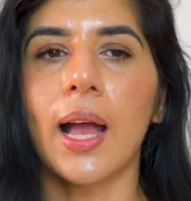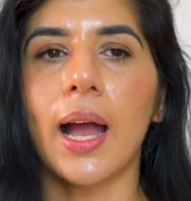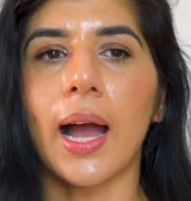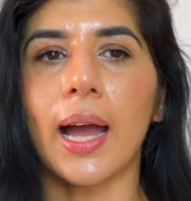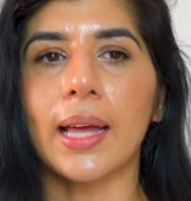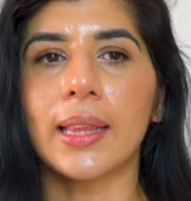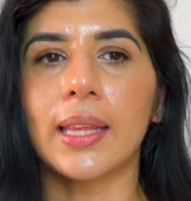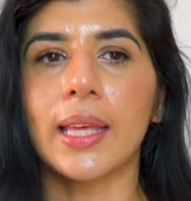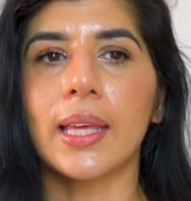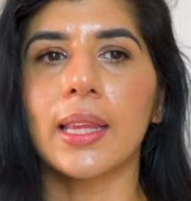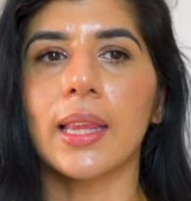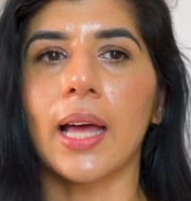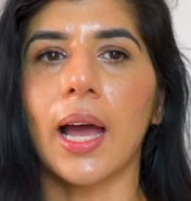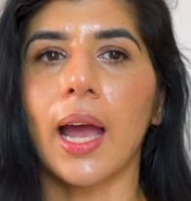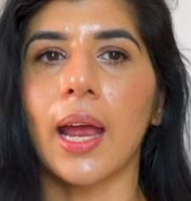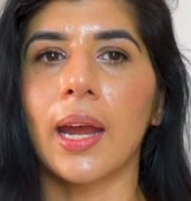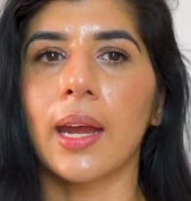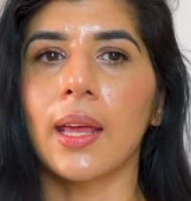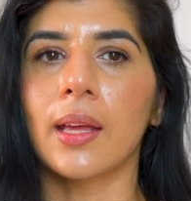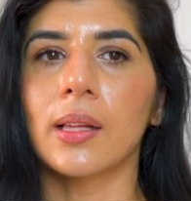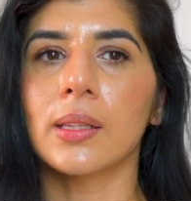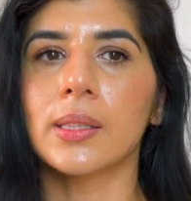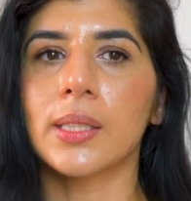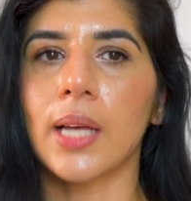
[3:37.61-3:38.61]
I think the
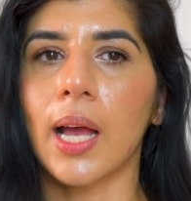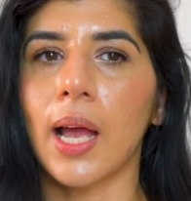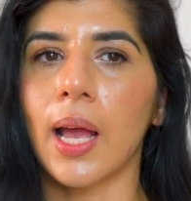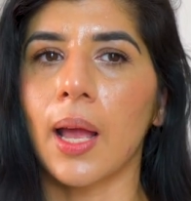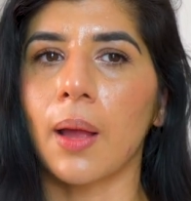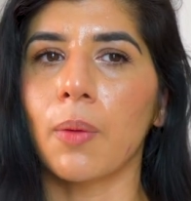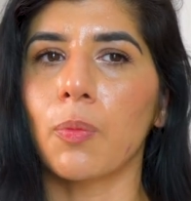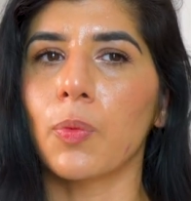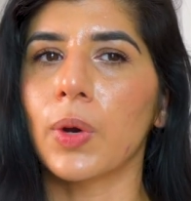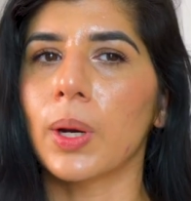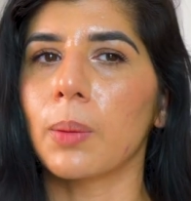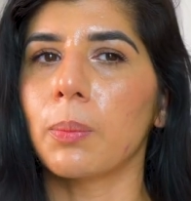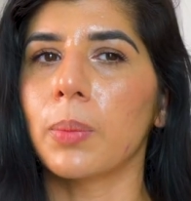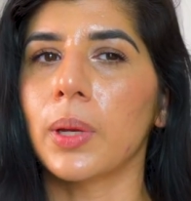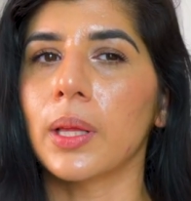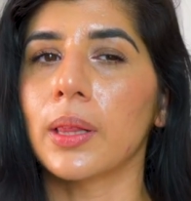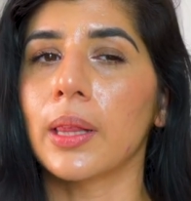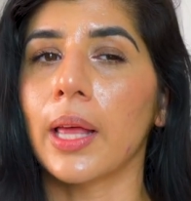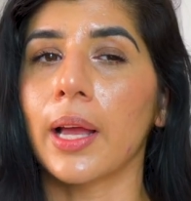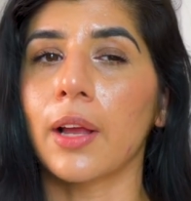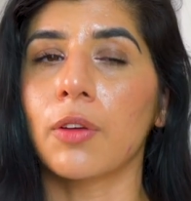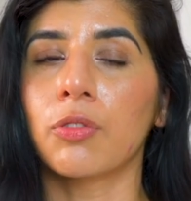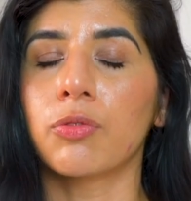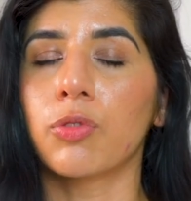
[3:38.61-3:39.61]
ideal time would have been
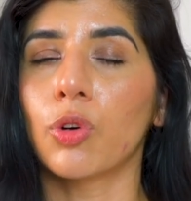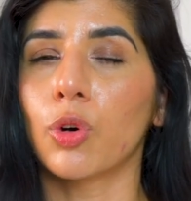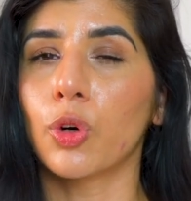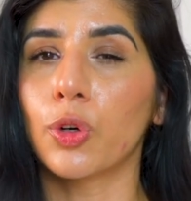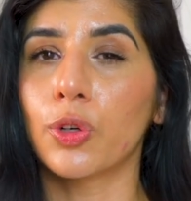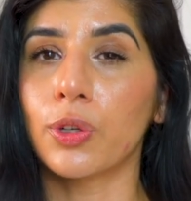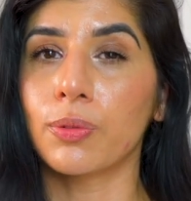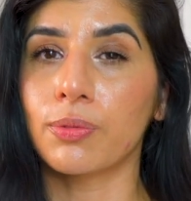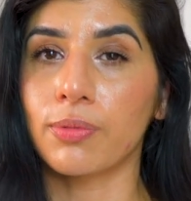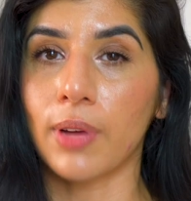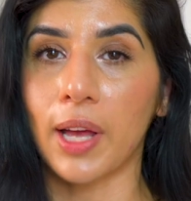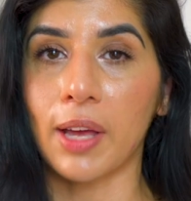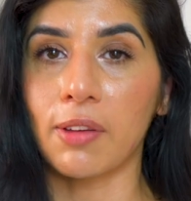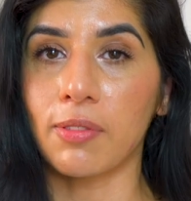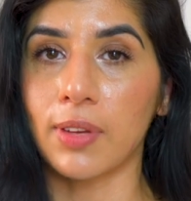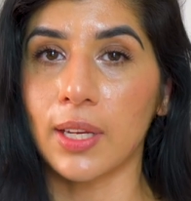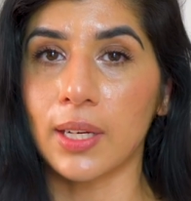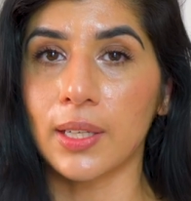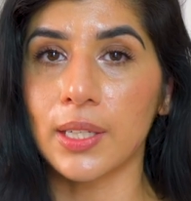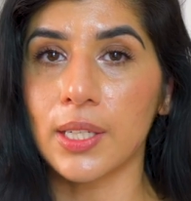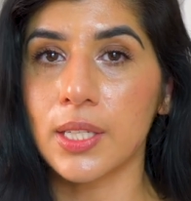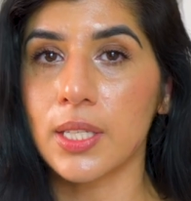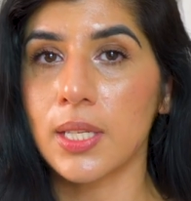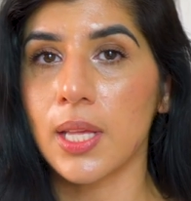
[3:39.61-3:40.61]
like 4 to 5
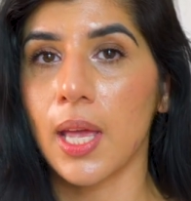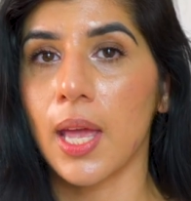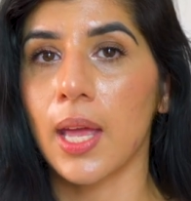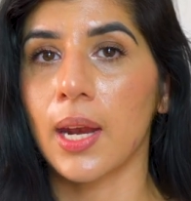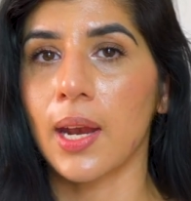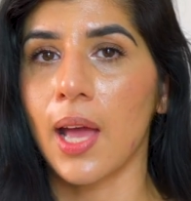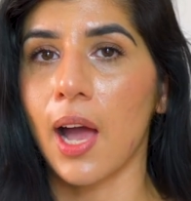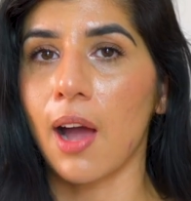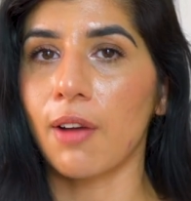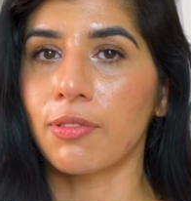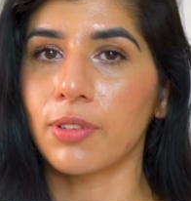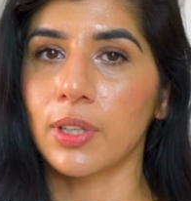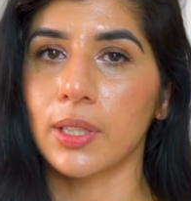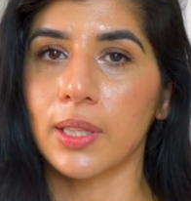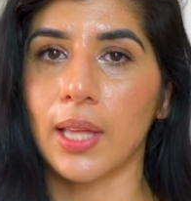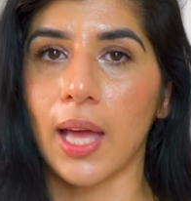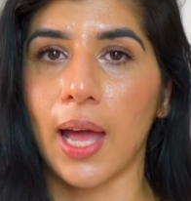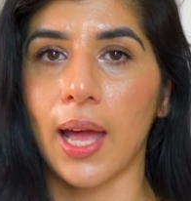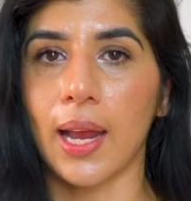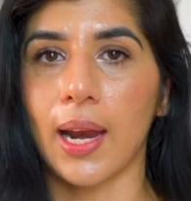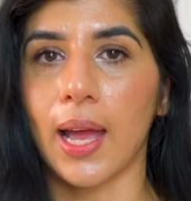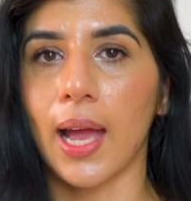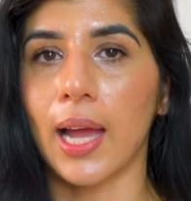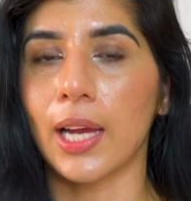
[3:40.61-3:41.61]
years, and after
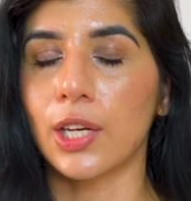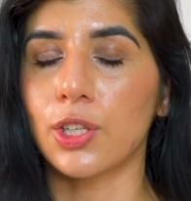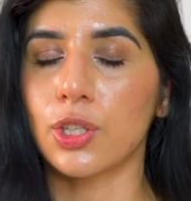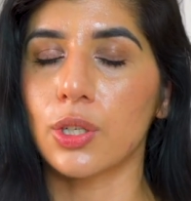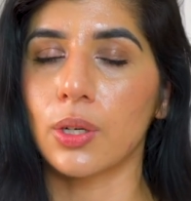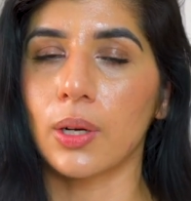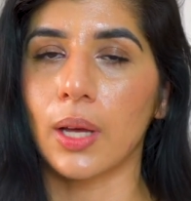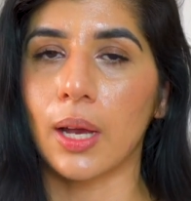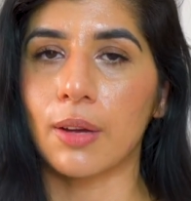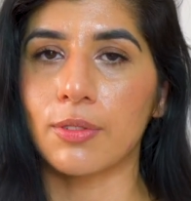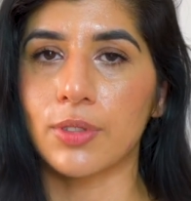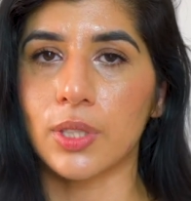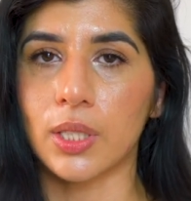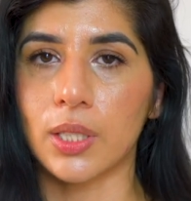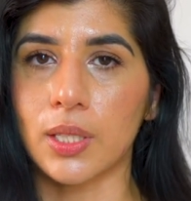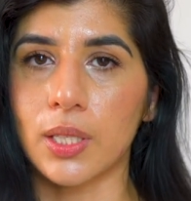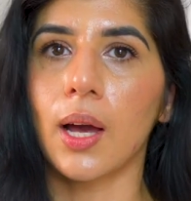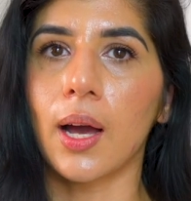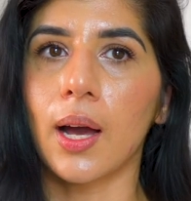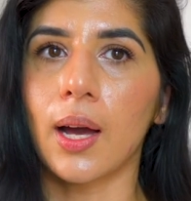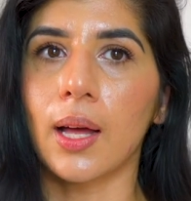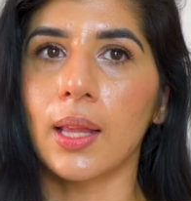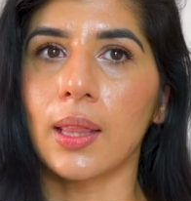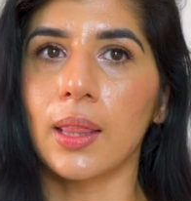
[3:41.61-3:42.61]
that I should have just
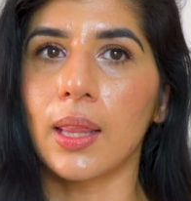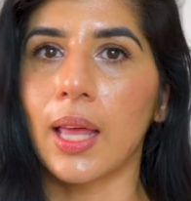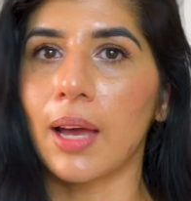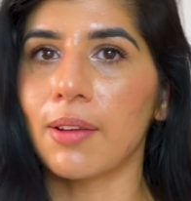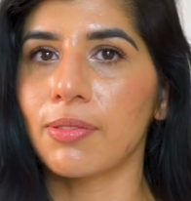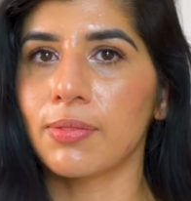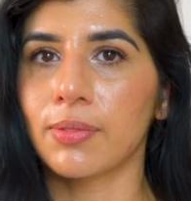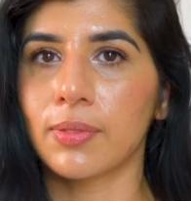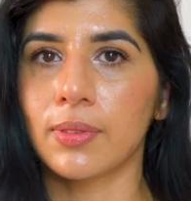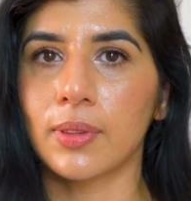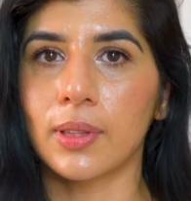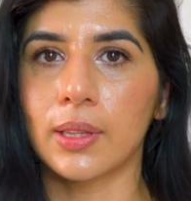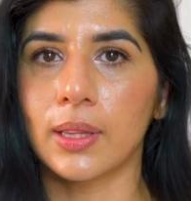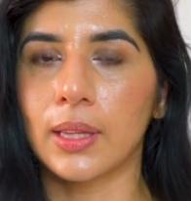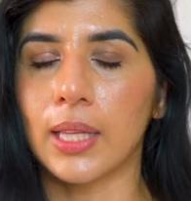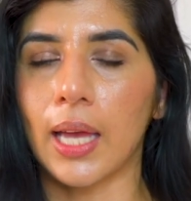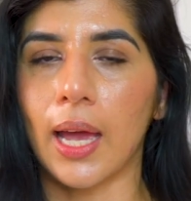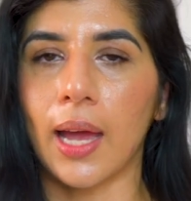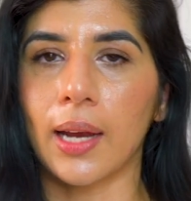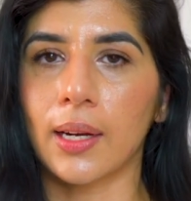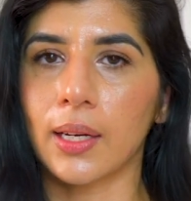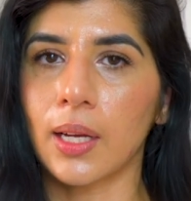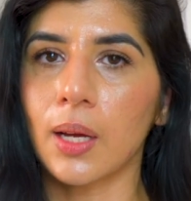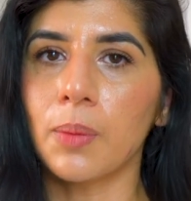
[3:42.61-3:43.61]
left
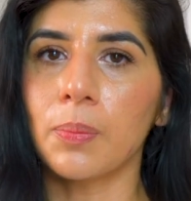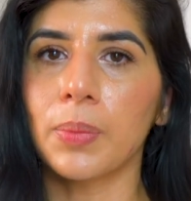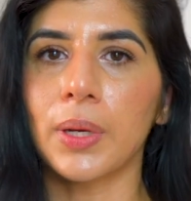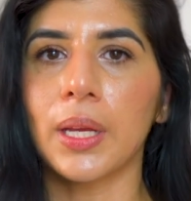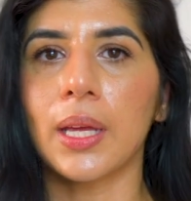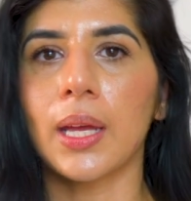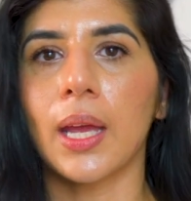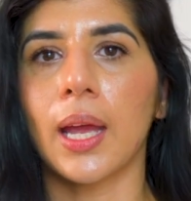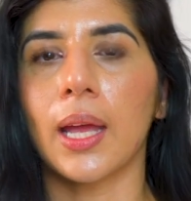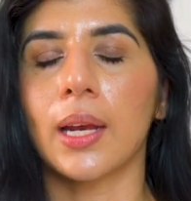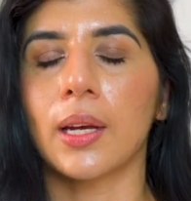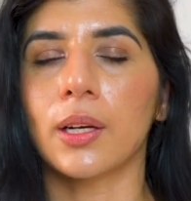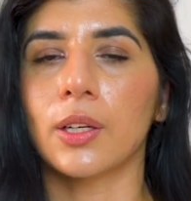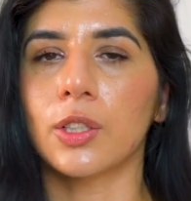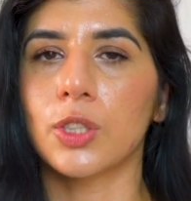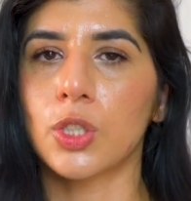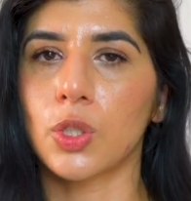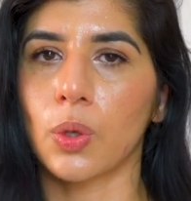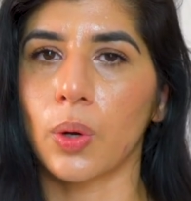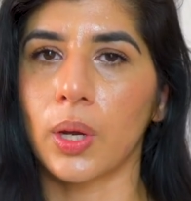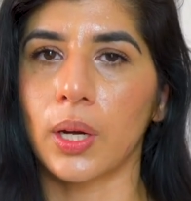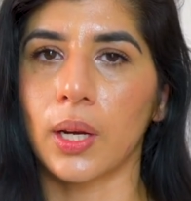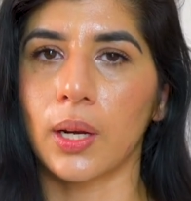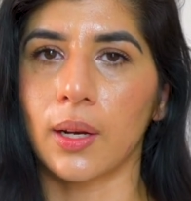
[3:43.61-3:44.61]
that company and
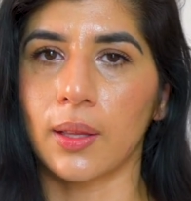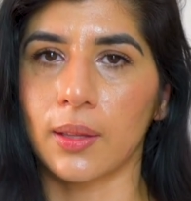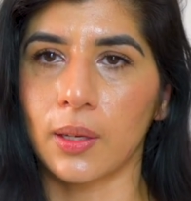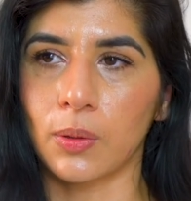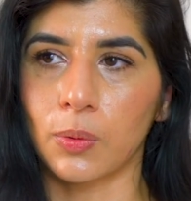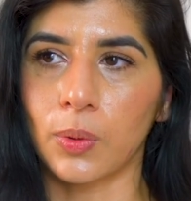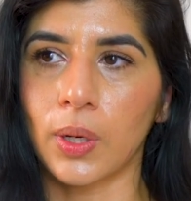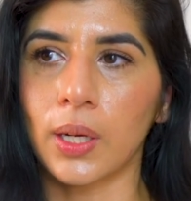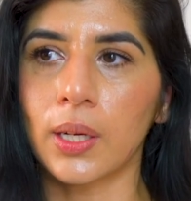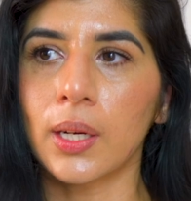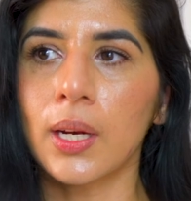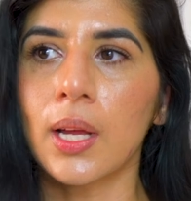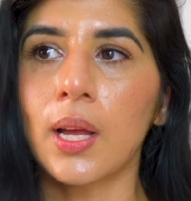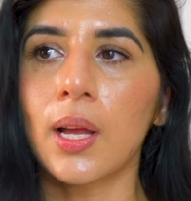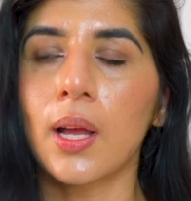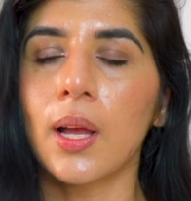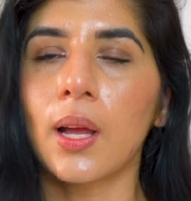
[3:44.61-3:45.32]
join another one.